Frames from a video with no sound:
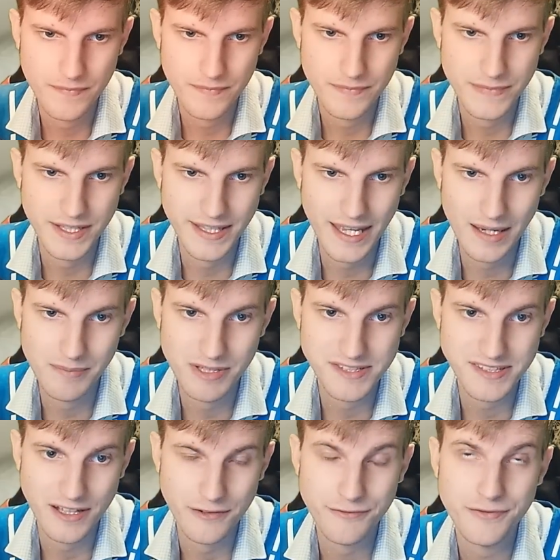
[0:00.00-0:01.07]
the game
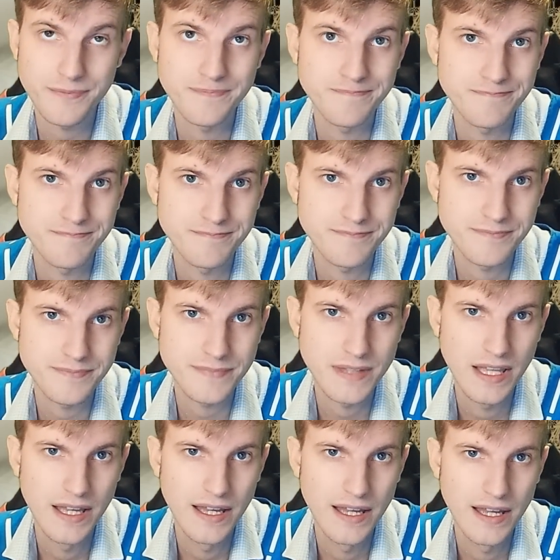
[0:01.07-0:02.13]
itself.
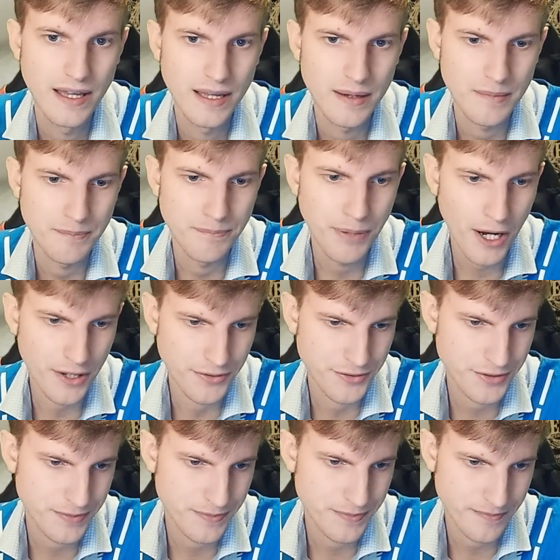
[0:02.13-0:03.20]

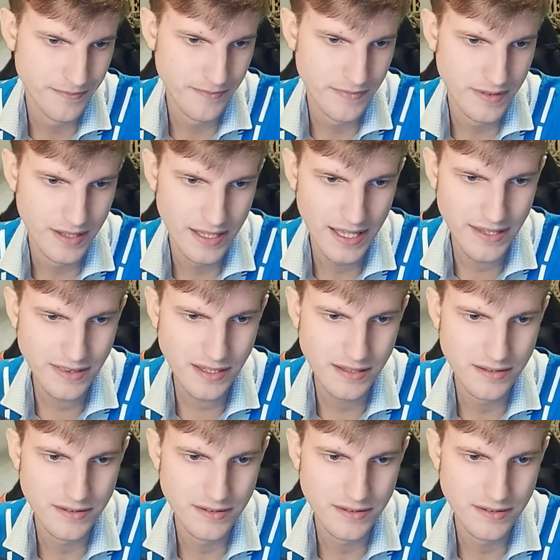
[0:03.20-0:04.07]
But in